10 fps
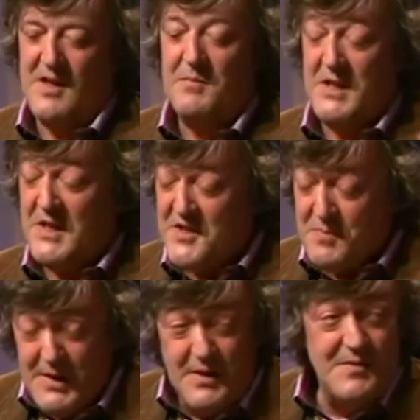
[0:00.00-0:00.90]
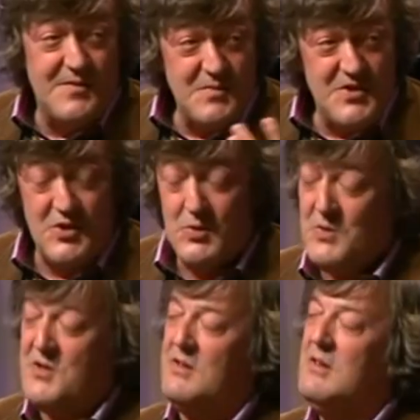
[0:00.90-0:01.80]
and I'd been expelled from
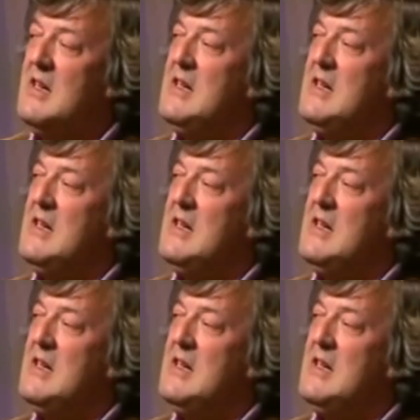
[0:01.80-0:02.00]
schools.